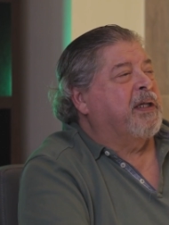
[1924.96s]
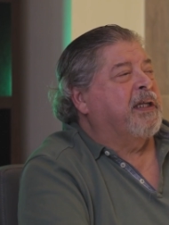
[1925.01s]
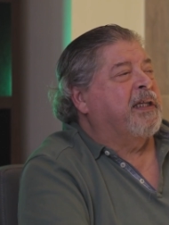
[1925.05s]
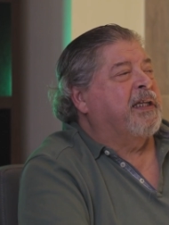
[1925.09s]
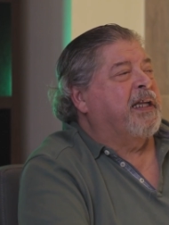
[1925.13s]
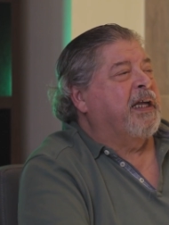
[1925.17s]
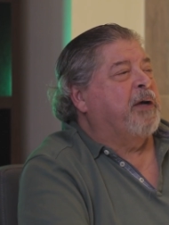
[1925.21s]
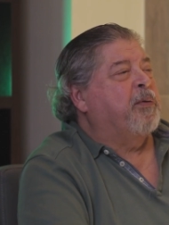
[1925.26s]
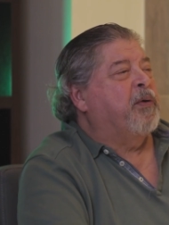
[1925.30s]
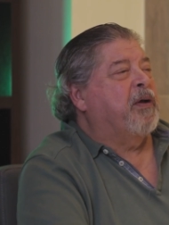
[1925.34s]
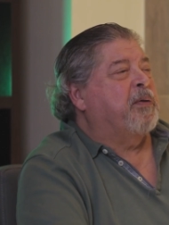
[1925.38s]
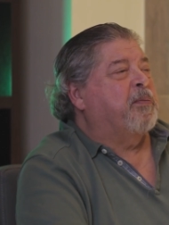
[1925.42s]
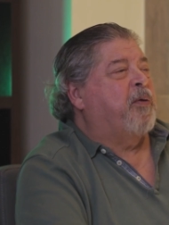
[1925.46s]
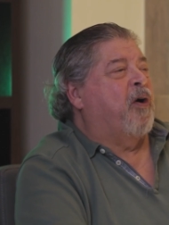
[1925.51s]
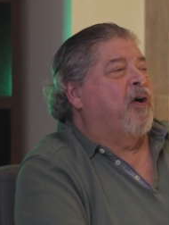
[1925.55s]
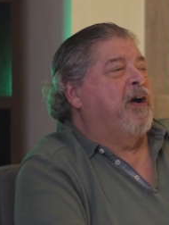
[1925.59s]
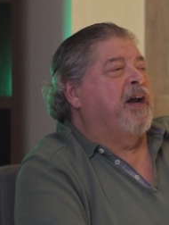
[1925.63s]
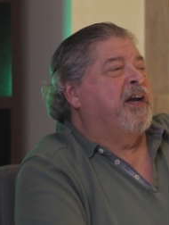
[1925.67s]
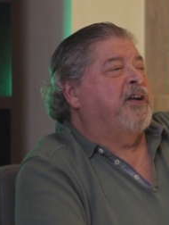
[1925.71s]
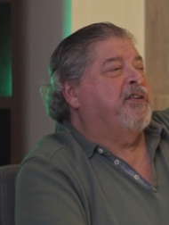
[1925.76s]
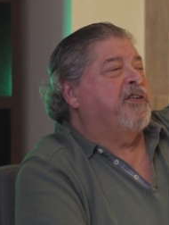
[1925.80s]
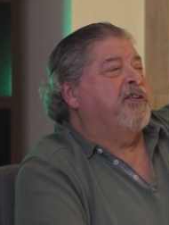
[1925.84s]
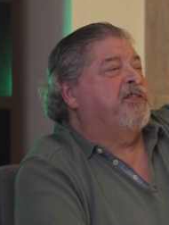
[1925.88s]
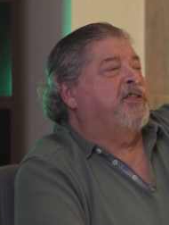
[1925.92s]
No, he
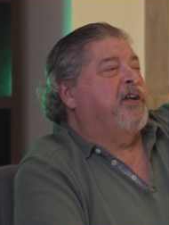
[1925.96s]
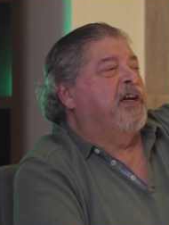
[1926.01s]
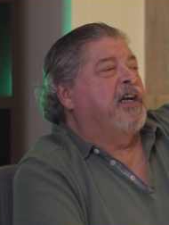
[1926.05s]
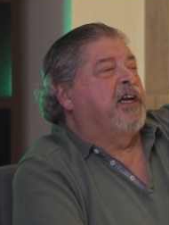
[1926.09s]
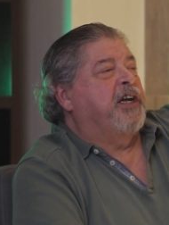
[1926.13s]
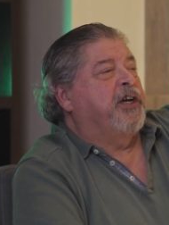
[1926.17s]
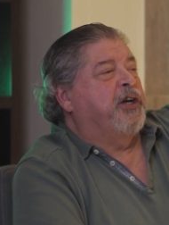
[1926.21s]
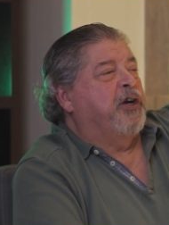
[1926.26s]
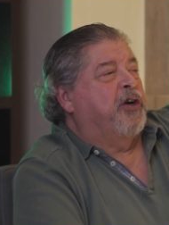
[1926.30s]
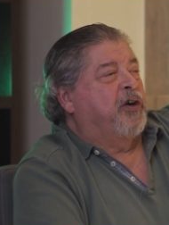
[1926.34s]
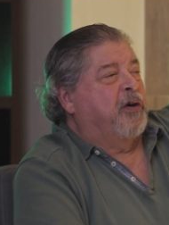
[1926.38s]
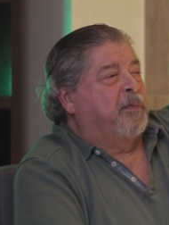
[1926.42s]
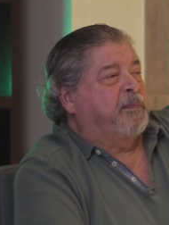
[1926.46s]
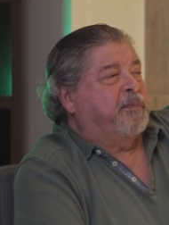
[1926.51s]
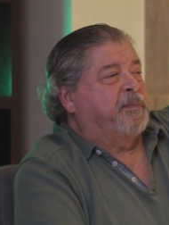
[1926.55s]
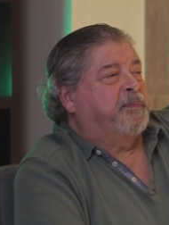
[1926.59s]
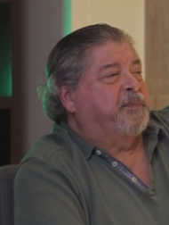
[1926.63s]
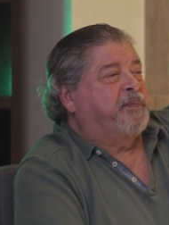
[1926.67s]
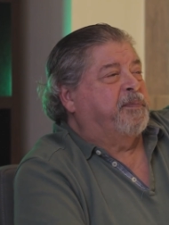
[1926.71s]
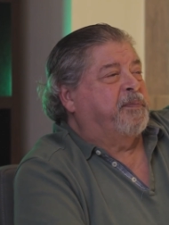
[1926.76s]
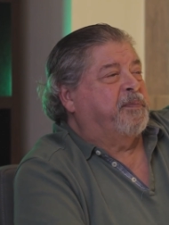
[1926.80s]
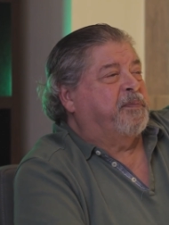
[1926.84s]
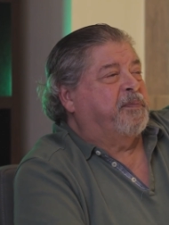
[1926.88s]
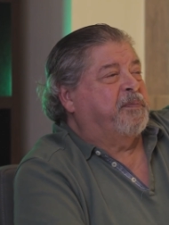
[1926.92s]
was more interested in
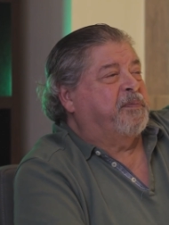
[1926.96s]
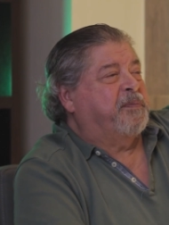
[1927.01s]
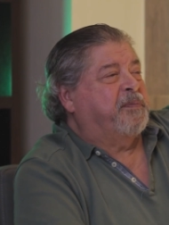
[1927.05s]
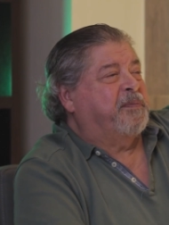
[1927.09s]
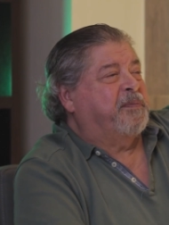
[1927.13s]
Europe.